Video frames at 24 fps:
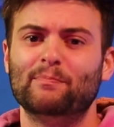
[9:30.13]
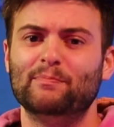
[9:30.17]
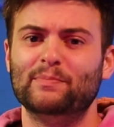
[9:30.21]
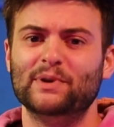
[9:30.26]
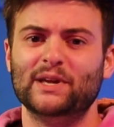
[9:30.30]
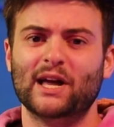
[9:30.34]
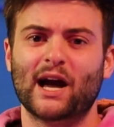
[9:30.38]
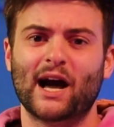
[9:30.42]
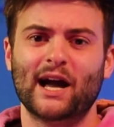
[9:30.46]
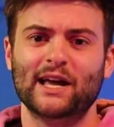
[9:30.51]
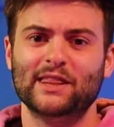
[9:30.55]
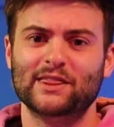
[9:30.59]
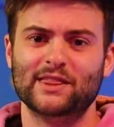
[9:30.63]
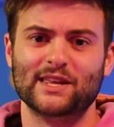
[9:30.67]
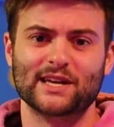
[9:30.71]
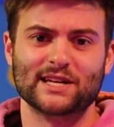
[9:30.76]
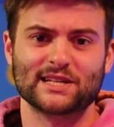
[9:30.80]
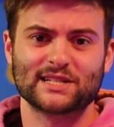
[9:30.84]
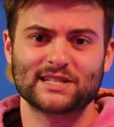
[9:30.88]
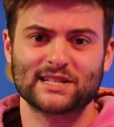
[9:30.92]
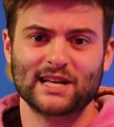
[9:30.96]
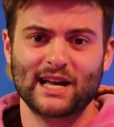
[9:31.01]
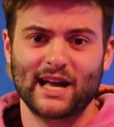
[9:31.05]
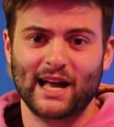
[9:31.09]
Behind
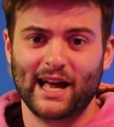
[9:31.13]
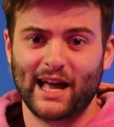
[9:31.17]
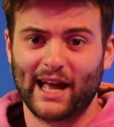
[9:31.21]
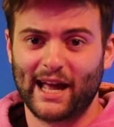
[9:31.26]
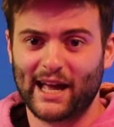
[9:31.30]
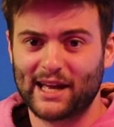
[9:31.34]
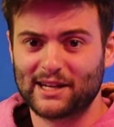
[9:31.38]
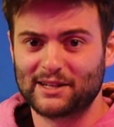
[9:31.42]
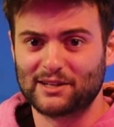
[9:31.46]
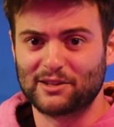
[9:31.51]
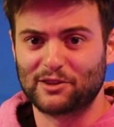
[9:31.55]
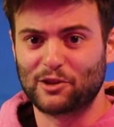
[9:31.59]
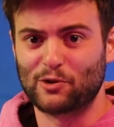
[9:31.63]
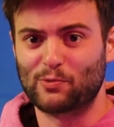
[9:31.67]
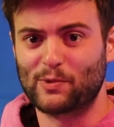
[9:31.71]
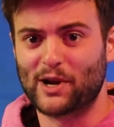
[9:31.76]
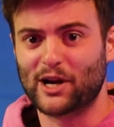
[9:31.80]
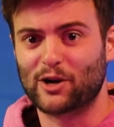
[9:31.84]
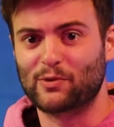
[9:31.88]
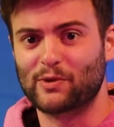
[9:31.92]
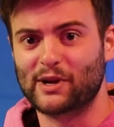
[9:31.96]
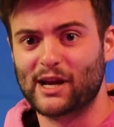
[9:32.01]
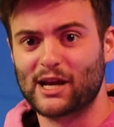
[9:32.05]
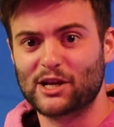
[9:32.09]
this, and the
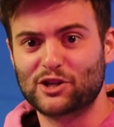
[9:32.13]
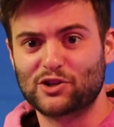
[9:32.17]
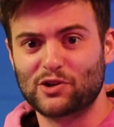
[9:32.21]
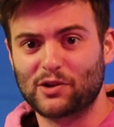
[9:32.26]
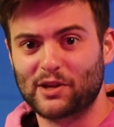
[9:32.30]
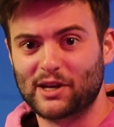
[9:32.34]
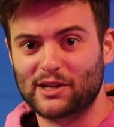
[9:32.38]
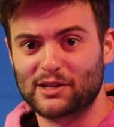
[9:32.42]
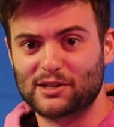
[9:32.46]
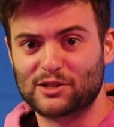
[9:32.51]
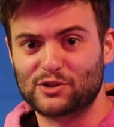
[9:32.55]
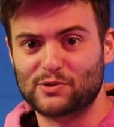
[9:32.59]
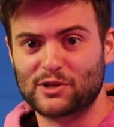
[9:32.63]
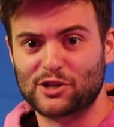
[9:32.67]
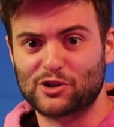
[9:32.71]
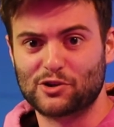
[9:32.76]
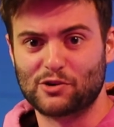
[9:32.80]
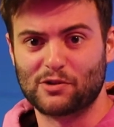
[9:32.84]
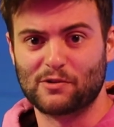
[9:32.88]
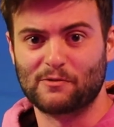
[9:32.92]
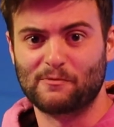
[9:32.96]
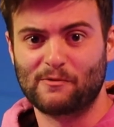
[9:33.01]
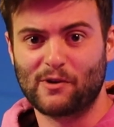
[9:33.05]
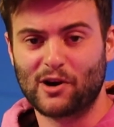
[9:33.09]
recreational industry
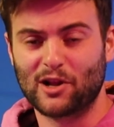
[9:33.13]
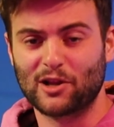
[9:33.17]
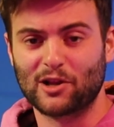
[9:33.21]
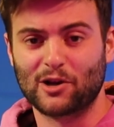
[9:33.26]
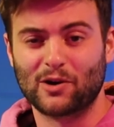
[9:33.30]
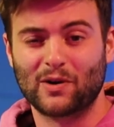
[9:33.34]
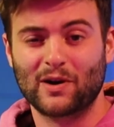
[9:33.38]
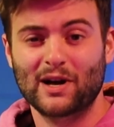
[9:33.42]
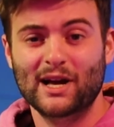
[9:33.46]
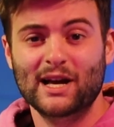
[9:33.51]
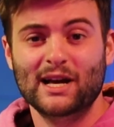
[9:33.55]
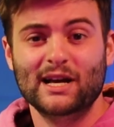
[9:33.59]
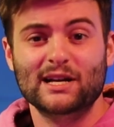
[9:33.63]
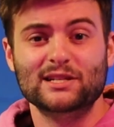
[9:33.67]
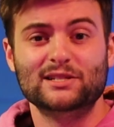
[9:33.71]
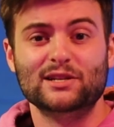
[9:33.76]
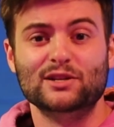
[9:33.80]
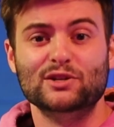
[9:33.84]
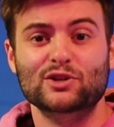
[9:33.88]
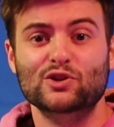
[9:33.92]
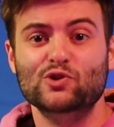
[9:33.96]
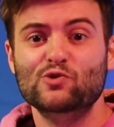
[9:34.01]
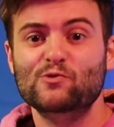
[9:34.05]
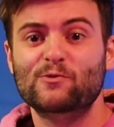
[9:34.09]
sure to follow, is a
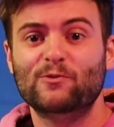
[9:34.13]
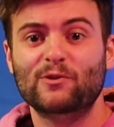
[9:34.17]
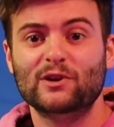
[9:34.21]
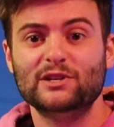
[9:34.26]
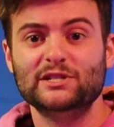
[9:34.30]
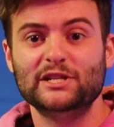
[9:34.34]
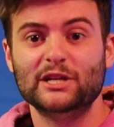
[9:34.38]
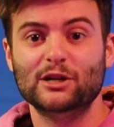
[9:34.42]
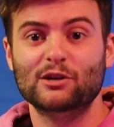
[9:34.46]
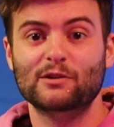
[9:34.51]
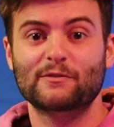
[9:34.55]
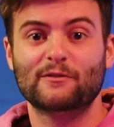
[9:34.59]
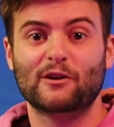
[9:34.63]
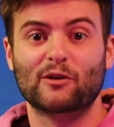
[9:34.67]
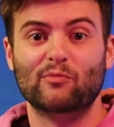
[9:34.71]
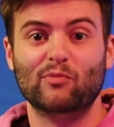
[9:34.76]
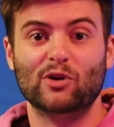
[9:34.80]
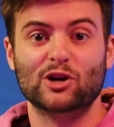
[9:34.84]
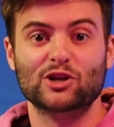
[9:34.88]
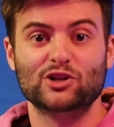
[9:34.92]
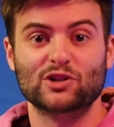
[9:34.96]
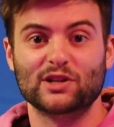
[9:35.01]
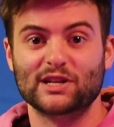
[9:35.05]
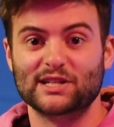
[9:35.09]
new frontier of
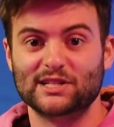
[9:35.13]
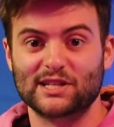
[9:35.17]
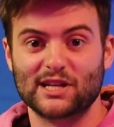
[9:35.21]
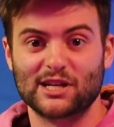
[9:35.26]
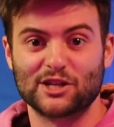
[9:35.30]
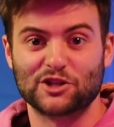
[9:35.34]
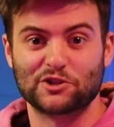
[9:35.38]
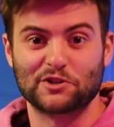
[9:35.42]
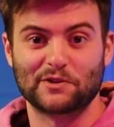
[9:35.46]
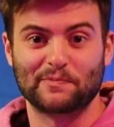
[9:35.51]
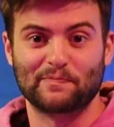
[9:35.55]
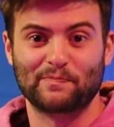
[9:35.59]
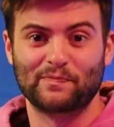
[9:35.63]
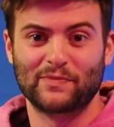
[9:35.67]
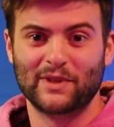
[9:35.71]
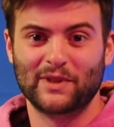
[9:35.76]
commercialization.